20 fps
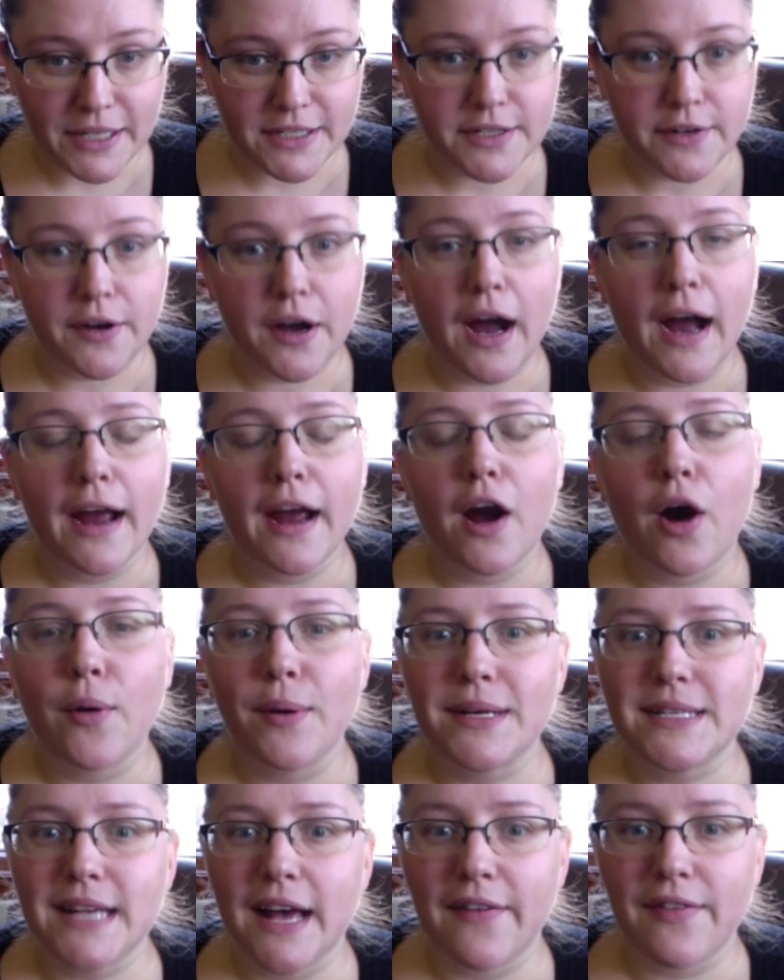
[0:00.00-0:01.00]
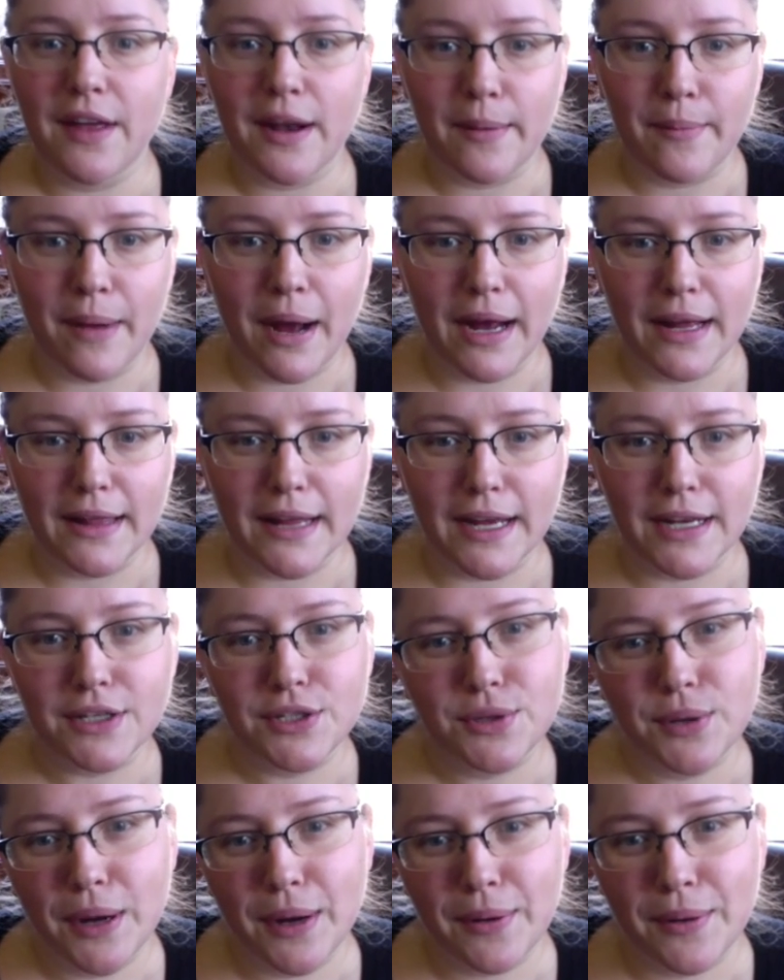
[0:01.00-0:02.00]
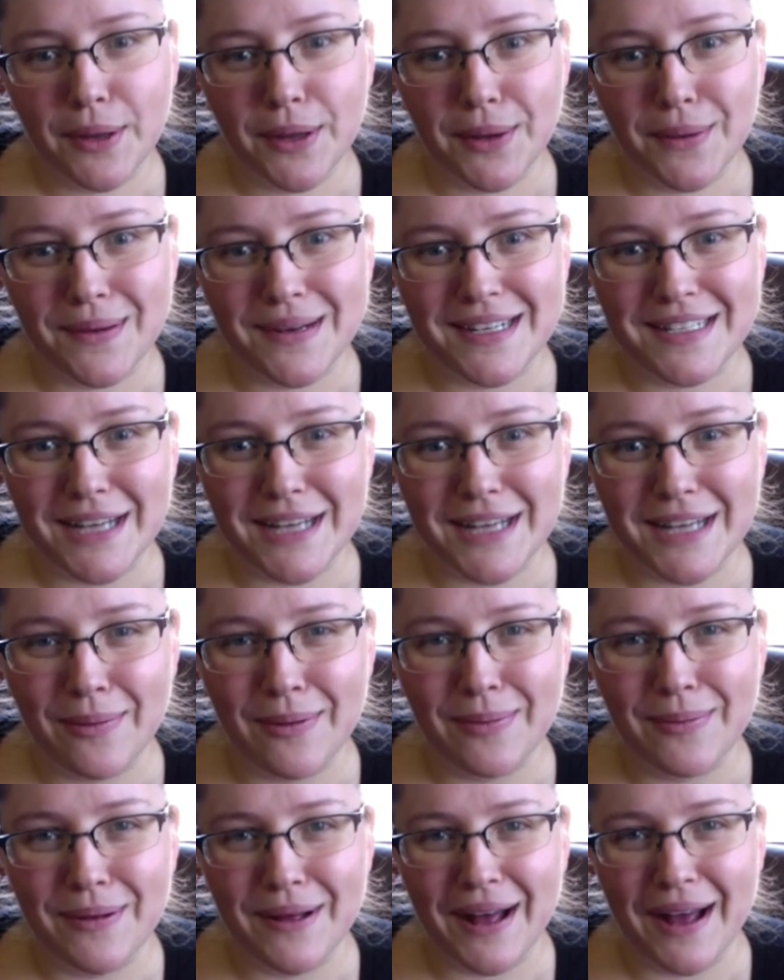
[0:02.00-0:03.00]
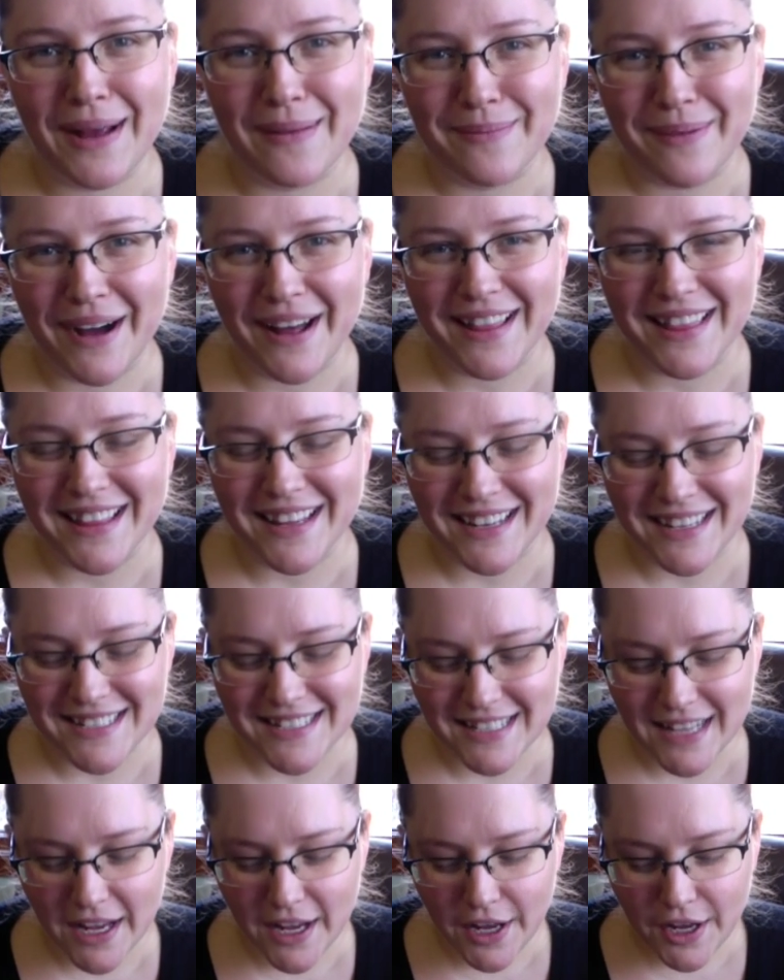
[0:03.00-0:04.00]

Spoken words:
So I always have that in mind, like, do I really want to tell people I bought this?